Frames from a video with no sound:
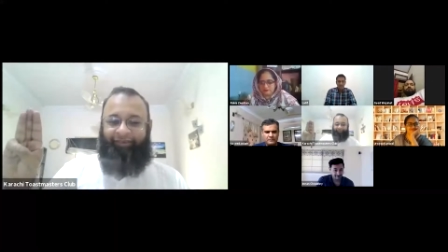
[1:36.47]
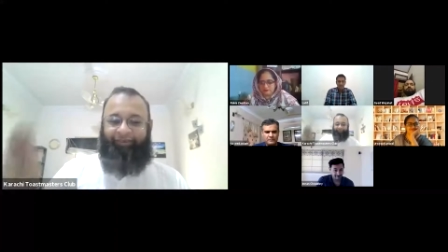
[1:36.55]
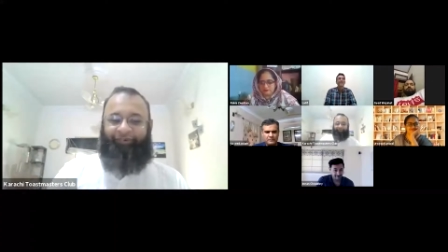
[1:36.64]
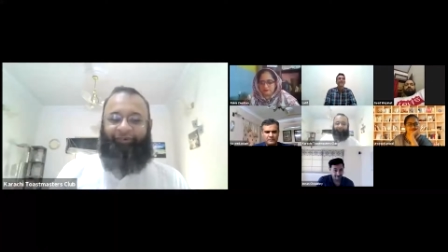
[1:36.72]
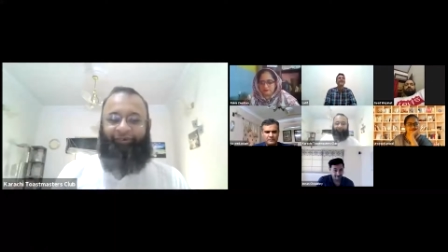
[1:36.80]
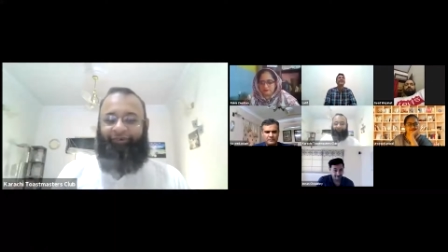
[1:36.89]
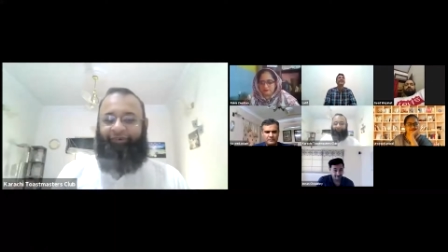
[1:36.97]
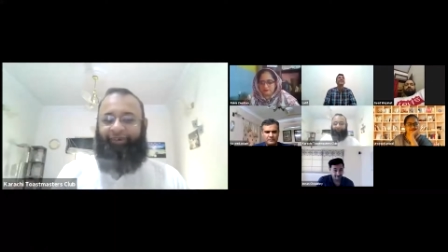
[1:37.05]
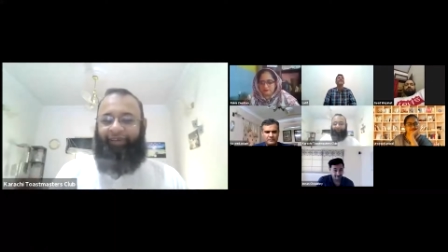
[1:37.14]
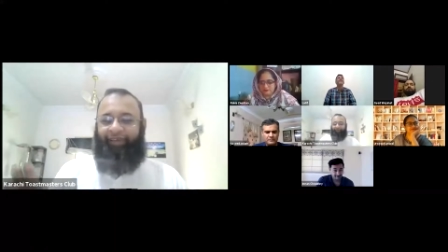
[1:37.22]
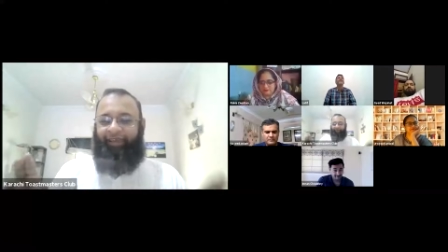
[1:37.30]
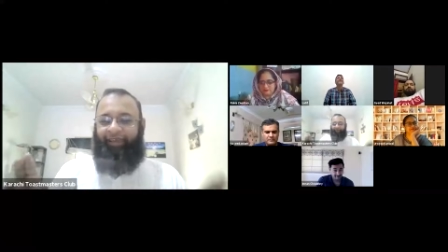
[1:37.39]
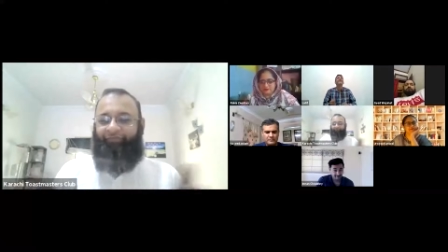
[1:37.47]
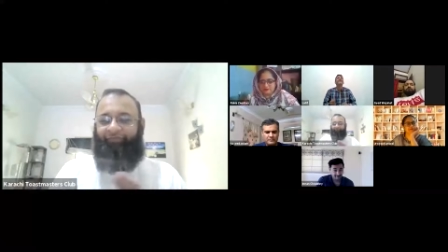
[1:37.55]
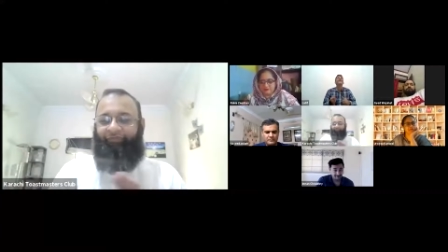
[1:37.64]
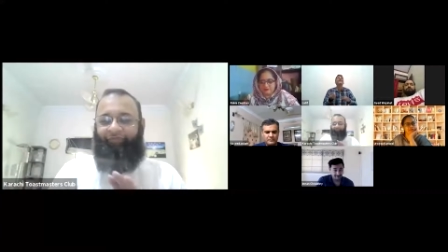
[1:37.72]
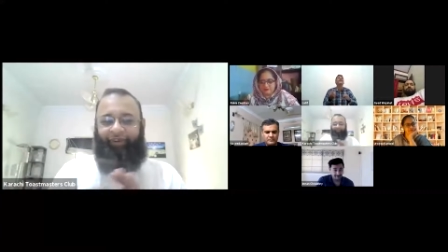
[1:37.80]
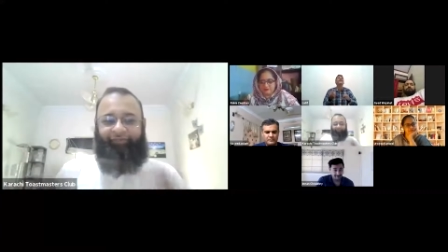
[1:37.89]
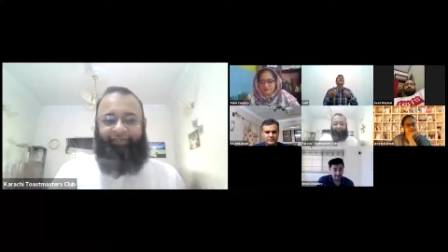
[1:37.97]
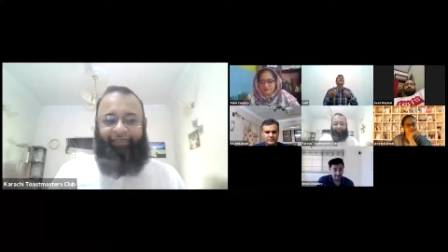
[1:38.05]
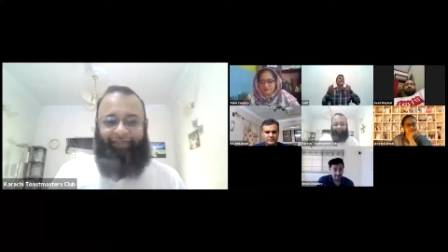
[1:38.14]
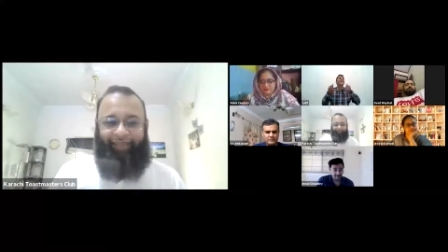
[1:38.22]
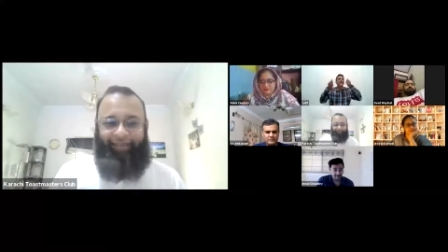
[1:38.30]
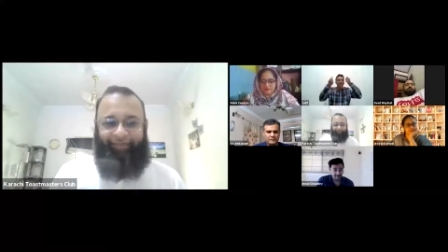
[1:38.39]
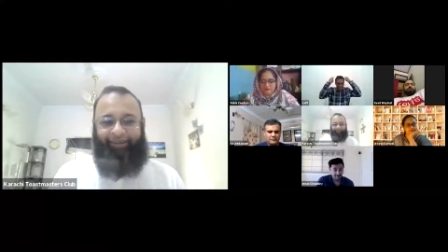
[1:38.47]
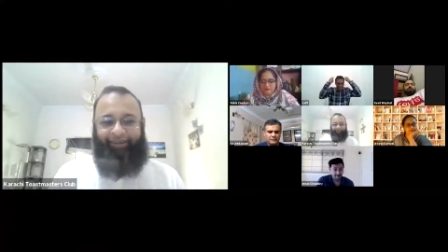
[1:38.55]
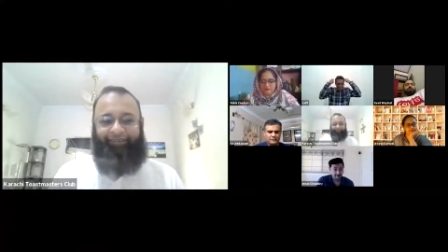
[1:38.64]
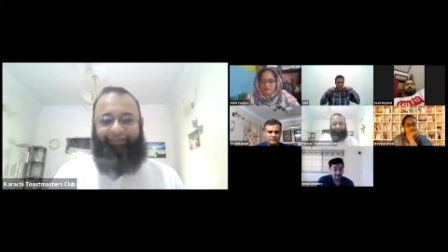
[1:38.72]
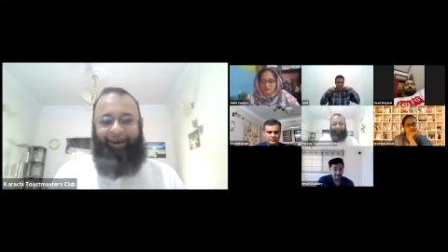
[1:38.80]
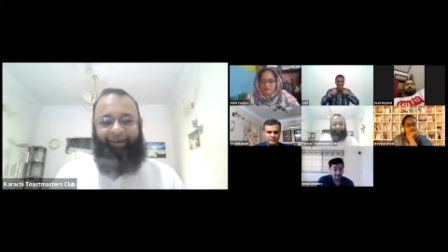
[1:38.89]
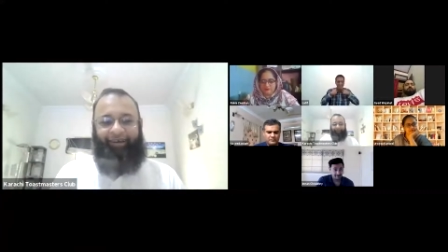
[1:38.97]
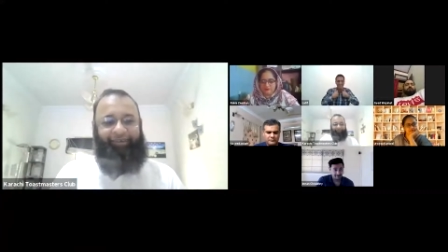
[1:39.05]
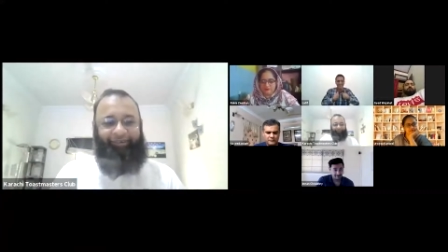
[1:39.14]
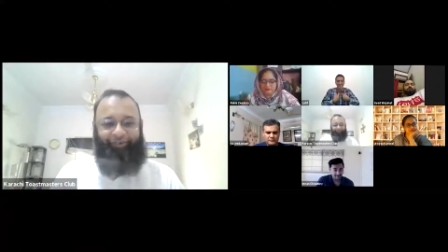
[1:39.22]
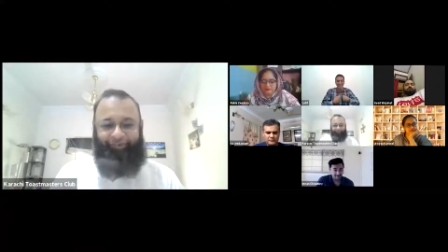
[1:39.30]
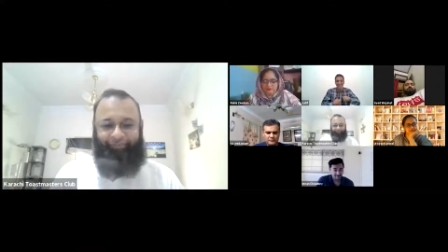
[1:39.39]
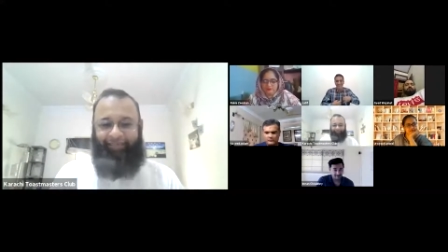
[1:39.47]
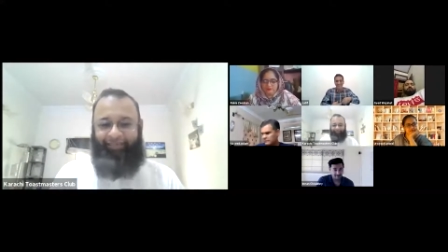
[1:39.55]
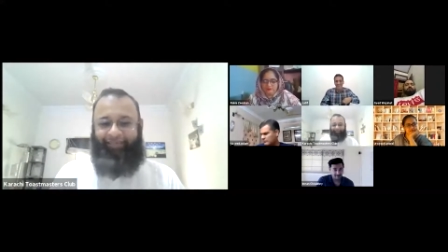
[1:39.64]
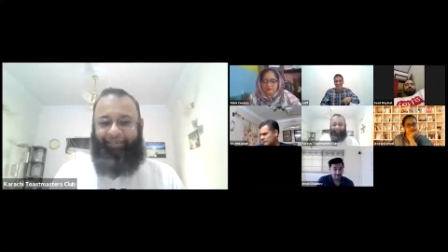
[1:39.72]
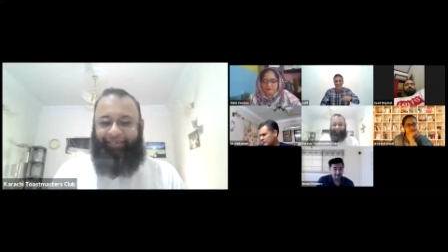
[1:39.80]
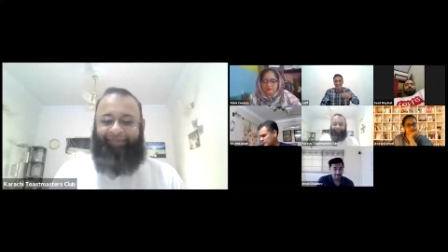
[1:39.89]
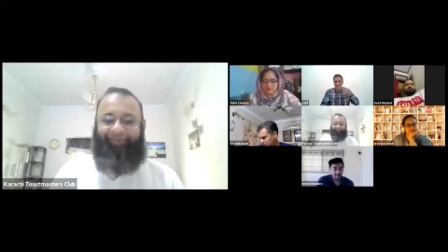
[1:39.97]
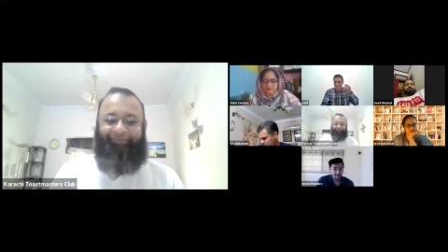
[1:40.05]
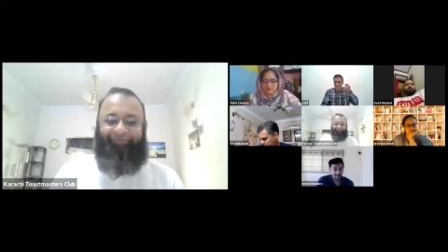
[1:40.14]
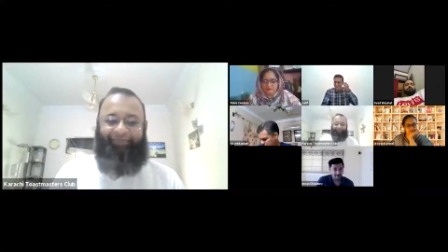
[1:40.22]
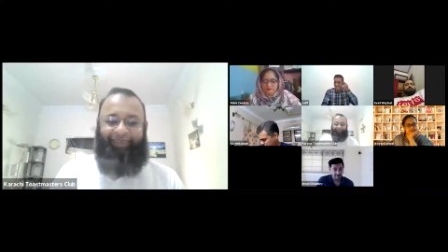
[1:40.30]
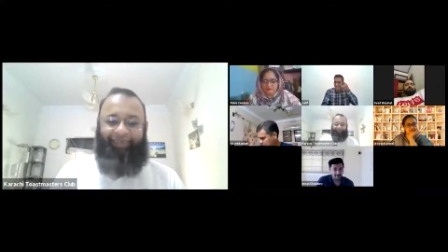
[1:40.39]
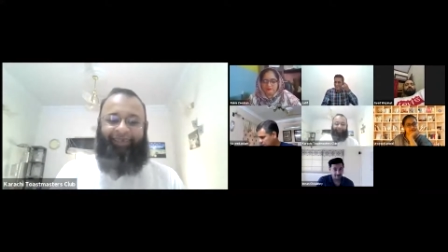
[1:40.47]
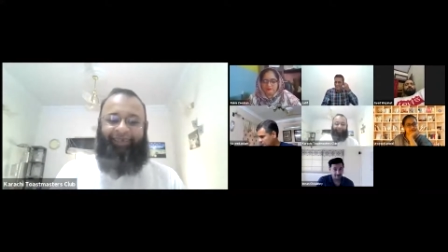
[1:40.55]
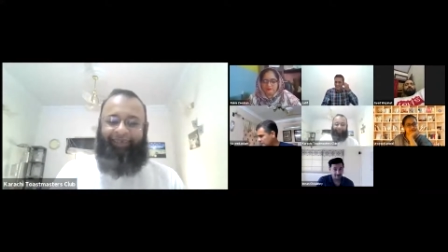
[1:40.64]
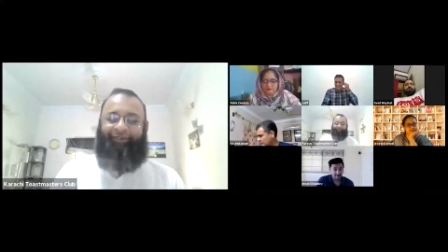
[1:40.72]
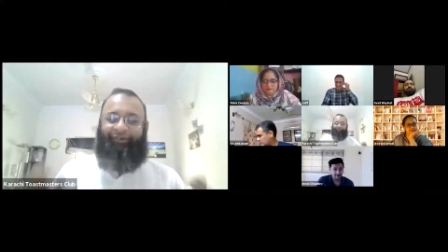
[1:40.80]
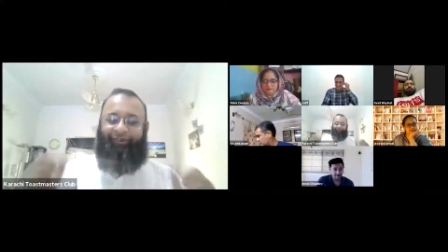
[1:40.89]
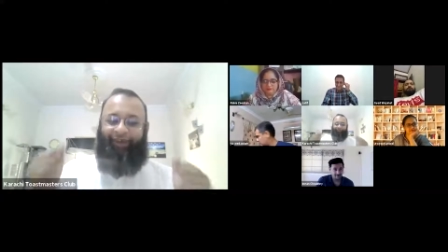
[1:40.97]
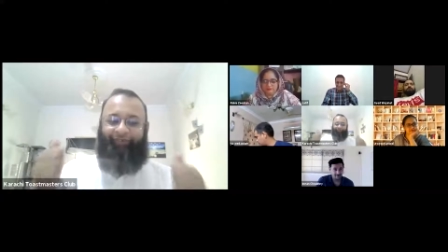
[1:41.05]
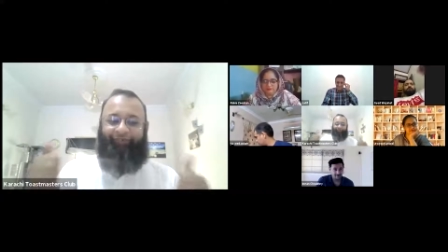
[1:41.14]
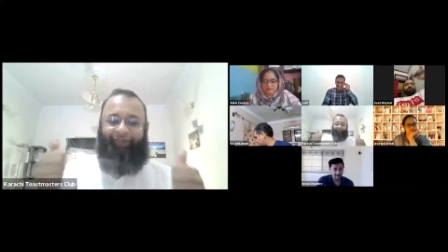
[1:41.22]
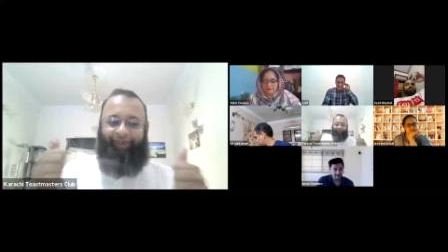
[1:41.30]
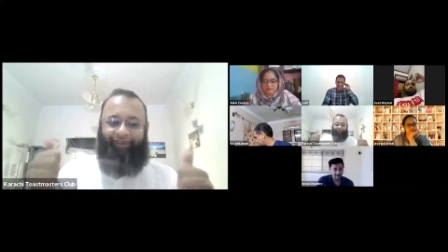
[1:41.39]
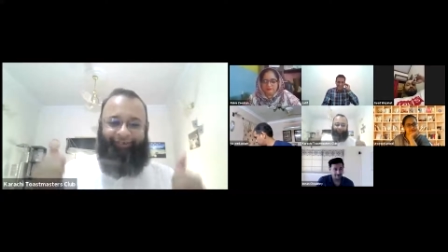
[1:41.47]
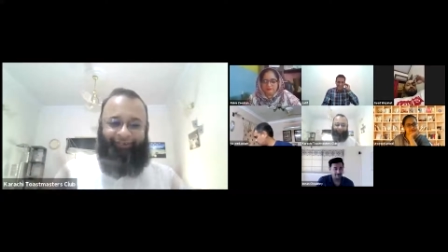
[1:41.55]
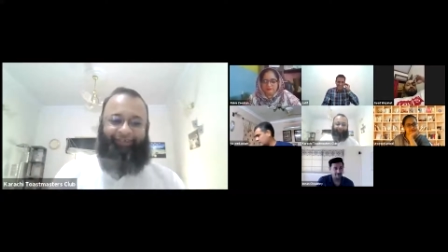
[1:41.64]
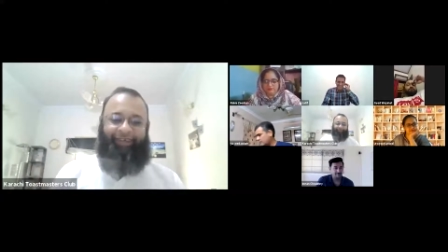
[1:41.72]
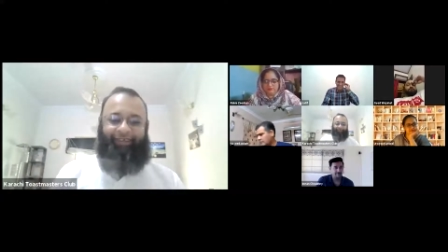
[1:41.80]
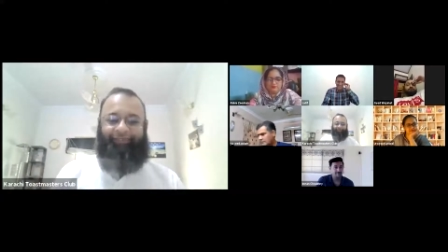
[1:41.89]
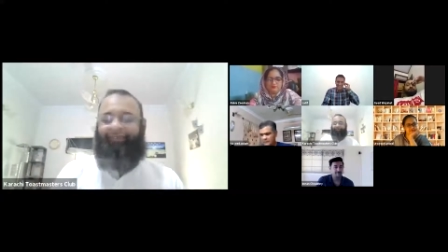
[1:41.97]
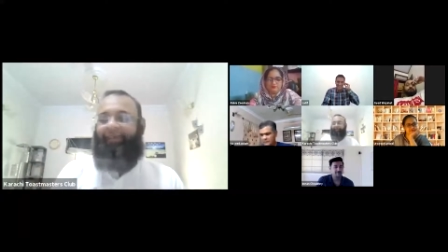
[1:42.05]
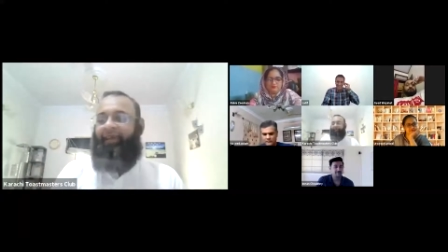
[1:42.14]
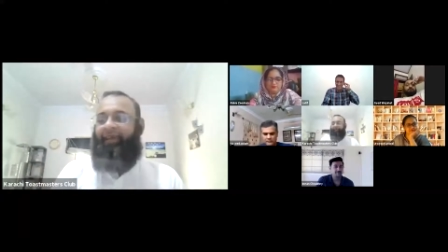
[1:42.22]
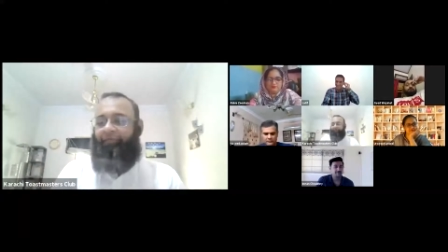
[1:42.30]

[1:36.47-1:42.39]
So if one of these elements are in your speech, you have a very good chance.